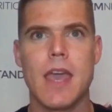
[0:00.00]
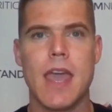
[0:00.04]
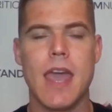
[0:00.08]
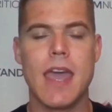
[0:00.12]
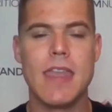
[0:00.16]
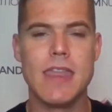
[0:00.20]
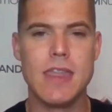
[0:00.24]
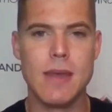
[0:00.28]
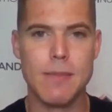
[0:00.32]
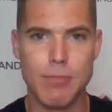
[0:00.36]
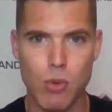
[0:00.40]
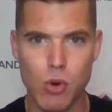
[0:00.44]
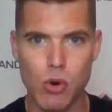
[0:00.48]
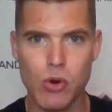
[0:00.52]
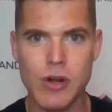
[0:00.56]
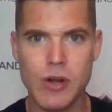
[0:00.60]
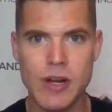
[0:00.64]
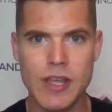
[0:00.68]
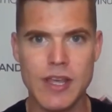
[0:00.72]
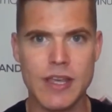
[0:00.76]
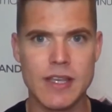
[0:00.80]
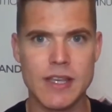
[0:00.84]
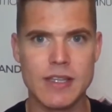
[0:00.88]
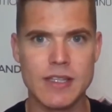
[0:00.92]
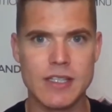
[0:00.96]
in the
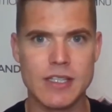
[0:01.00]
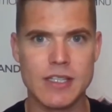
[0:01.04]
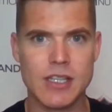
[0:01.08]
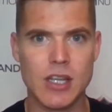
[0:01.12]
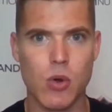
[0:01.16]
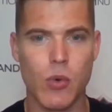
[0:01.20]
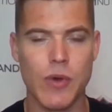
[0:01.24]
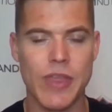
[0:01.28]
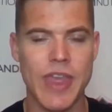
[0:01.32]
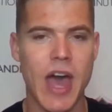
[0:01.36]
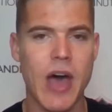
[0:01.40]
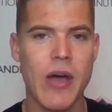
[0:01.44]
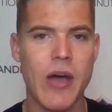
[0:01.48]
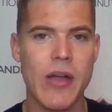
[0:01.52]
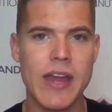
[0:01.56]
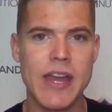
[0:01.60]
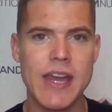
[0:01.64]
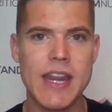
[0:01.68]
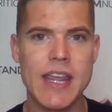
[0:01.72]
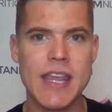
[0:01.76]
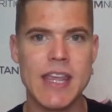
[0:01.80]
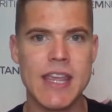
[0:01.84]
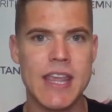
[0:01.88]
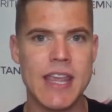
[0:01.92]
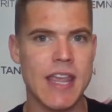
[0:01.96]
mornings without
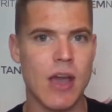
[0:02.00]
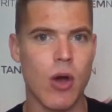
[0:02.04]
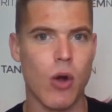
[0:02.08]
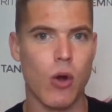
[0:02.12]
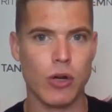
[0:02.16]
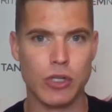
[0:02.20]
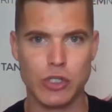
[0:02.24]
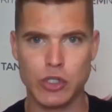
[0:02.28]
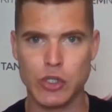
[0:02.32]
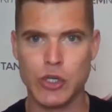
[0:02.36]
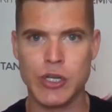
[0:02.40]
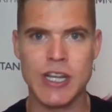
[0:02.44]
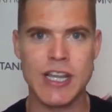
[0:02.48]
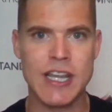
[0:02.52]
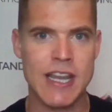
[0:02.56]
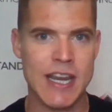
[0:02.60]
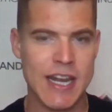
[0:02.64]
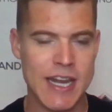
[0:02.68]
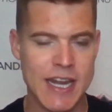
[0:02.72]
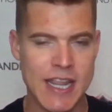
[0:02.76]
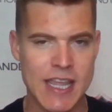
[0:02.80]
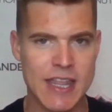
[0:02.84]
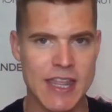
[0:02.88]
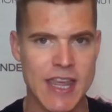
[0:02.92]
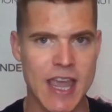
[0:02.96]
eating or drinking
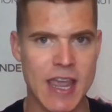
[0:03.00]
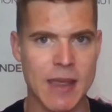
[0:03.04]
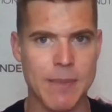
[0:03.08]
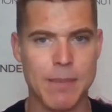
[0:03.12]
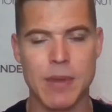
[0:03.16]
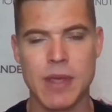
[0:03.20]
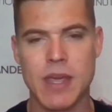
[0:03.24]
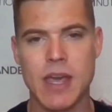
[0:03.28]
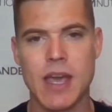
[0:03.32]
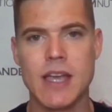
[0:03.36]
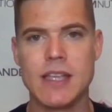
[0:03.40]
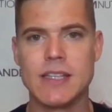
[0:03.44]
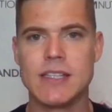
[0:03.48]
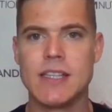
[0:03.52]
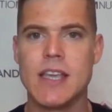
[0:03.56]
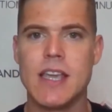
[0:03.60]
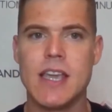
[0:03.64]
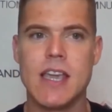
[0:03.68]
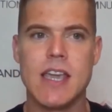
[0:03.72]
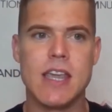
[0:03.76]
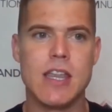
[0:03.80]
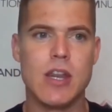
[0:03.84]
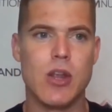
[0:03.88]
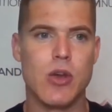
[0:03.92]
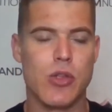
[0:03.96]
anything. Because,
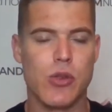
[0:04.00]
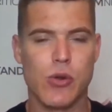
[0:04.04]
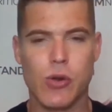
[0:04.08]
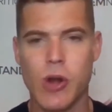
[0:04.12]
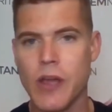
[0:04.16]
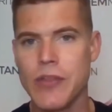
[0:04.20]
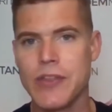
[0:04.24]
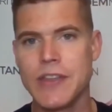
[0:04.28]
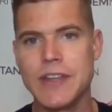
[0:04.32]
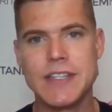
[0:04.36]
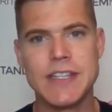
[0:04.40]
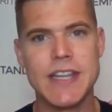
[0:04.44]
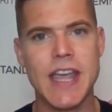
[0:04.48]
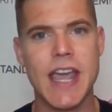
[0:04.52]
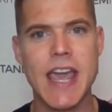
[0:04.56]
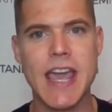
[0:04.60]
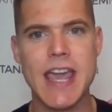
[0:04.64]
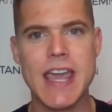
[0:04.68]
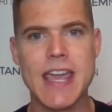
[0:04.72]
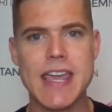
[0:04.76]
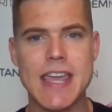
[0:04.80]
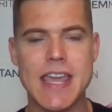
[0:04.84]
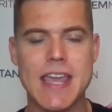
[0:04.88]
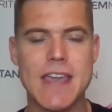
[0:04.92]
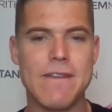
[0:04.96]
you know, throughout the
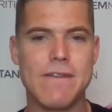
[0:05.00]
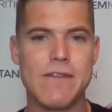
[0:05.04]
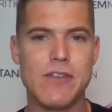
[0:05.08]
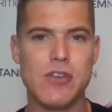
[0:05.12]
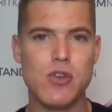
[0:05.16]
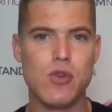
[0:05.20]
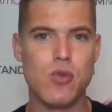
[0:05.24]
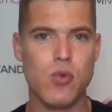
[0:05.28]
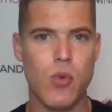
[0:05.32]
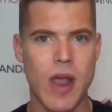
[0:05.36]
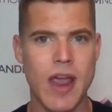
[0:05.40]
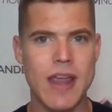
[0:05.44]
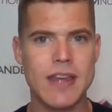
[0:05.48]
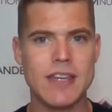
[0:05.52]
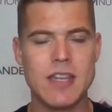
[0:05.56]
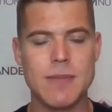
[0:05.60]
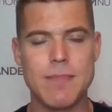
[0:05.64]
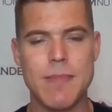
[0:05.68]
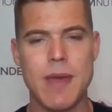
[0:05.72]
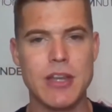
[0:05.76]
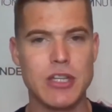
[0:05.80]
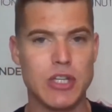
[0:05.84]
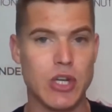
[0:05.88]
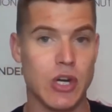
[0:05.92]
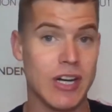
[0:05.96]
day, if you wait to
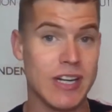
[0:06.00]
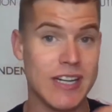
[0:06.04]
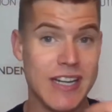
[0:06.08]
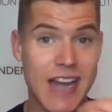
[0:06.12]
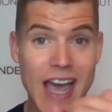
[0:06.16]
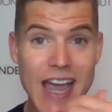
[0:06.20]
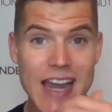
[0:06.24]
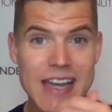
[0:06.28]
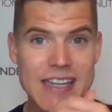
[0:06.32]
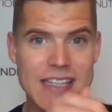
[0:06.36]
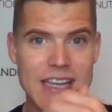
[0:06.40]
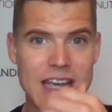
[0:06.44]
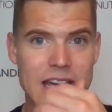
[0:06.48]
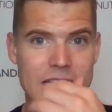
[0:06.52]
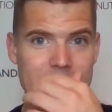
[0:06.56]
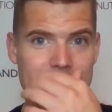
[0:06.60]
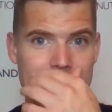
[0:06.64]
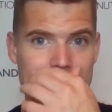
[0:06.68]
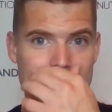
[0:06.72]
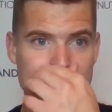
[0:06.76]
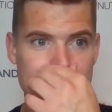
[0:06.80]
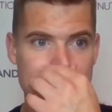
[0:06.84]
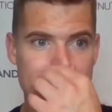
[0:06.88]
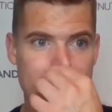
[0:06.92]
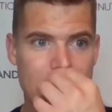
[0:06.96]
measure at
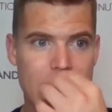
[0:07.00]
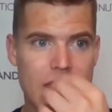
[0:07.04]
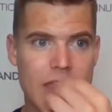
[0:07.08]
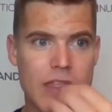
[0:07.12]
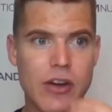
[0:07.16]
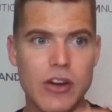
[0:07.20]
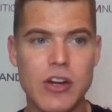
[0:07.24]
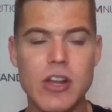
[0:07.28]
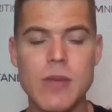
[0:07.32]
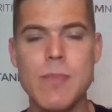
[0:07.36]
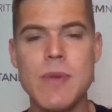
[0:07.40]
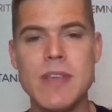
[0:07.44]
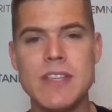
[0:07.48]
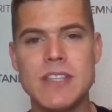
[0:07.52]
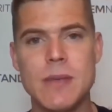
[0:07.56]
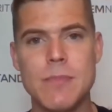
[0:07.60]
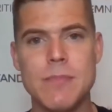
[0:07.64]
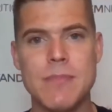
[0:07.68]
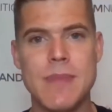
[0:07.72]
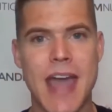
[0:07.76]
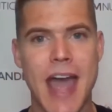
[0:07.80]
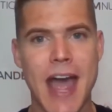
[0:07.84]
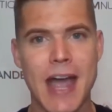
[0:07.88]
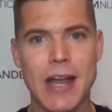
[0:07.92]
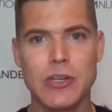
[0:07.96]
nighttime, there can be
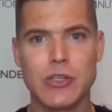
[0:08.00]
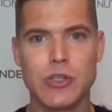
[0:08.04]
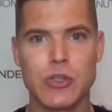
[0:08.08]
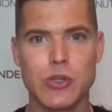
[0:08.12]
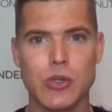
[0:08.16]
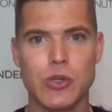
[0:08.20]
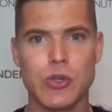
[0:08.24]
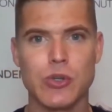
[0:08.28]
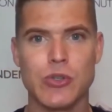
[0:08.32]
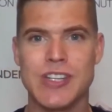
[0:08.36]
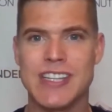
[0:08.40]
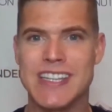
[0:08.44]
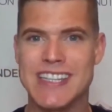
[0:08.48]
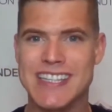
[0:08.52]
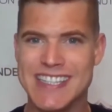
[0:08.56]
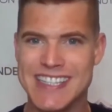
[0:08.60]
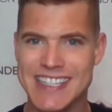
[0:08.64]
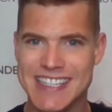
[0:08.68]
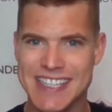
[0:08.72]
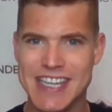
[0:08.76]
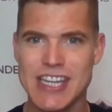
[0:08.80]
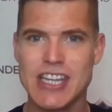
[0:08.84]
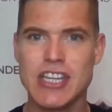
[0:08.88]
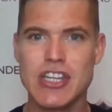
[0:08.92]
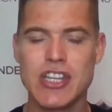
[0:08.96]
some natural
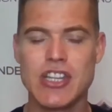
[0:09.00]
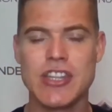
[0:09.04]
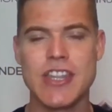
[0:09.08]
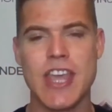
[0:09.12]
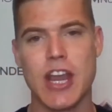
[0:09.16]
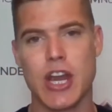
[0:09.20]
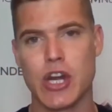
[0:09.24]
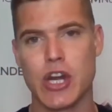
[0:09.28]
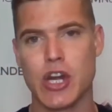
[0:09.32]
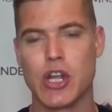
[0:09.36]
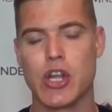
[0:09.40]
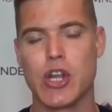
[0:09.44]
distension that could